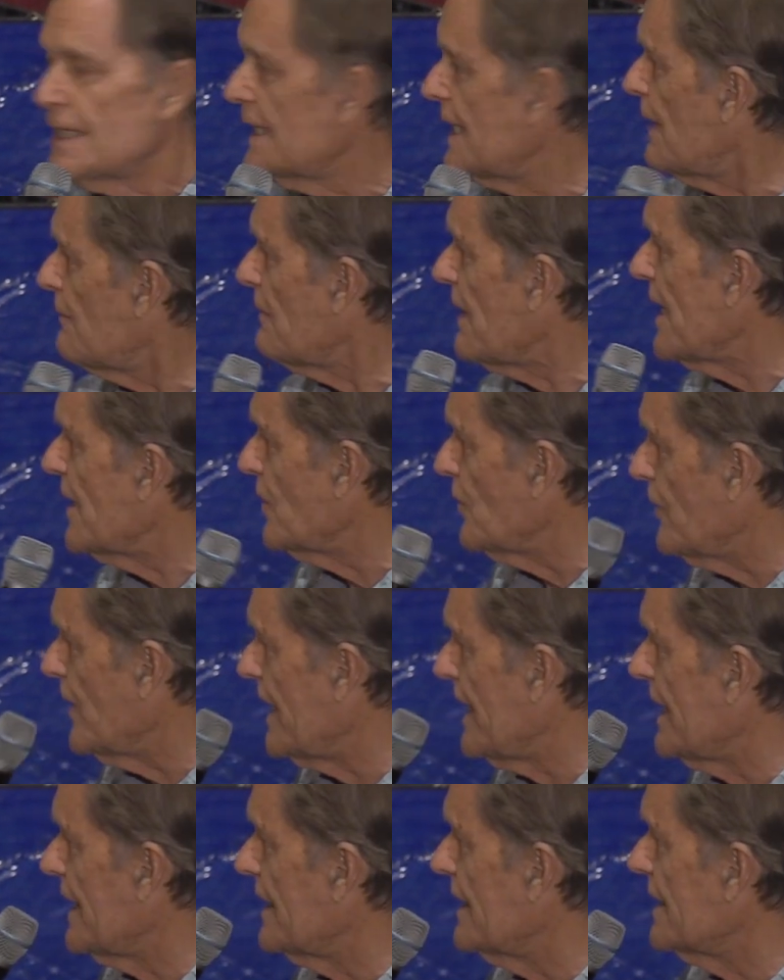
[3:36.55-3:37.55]
Now, by the
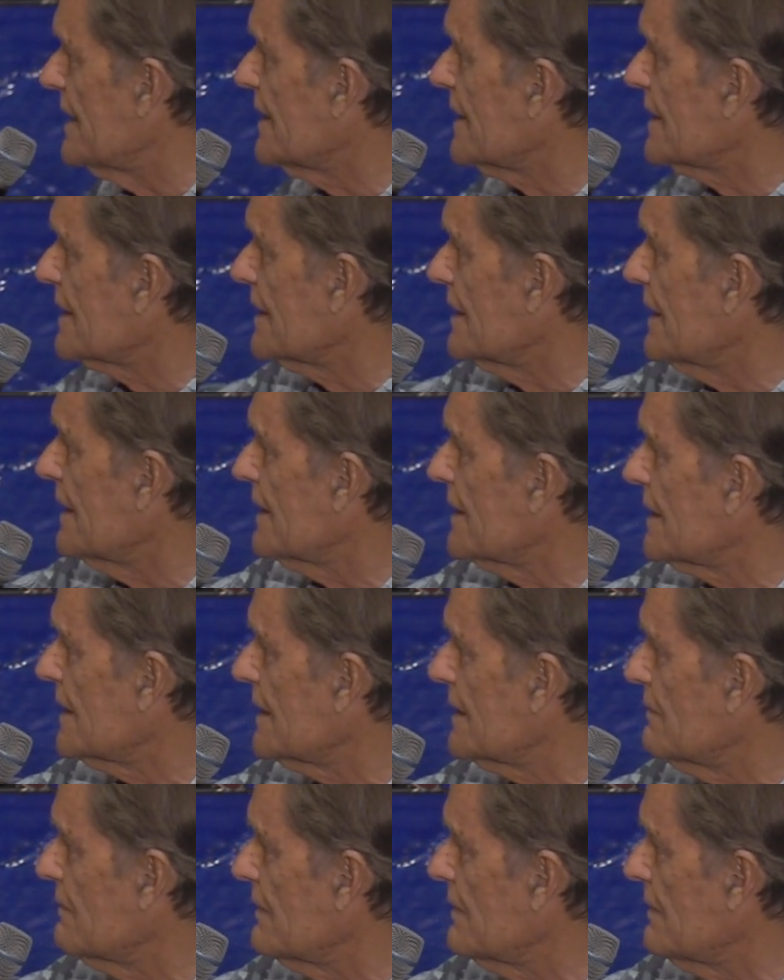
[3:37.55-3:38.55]
way, this,
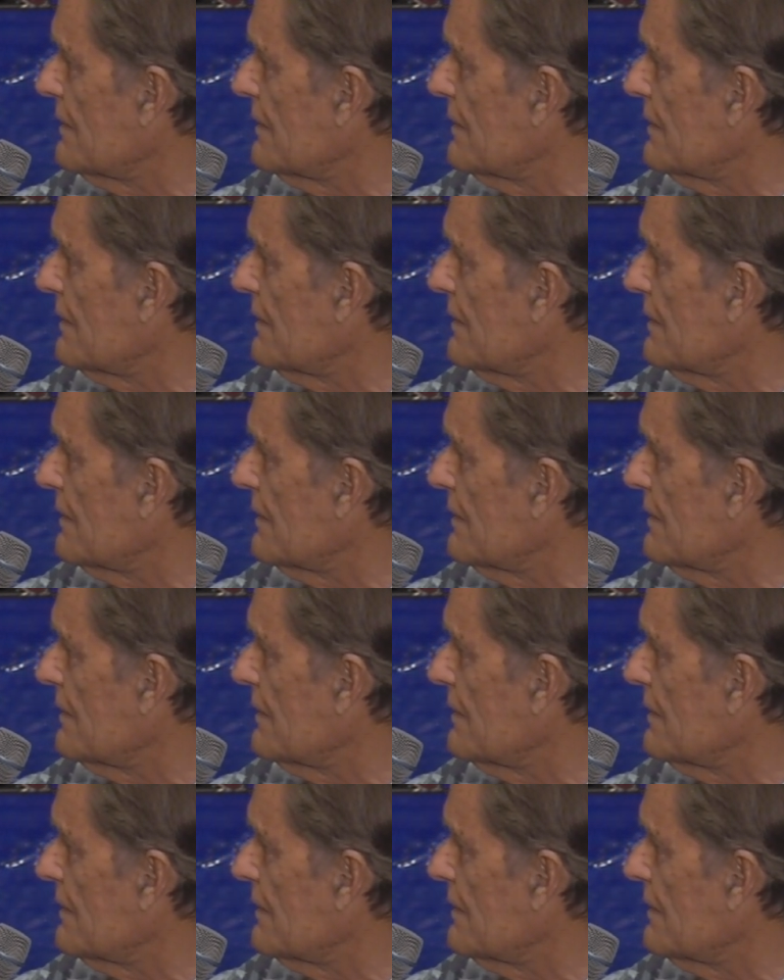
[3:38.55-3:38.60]
this,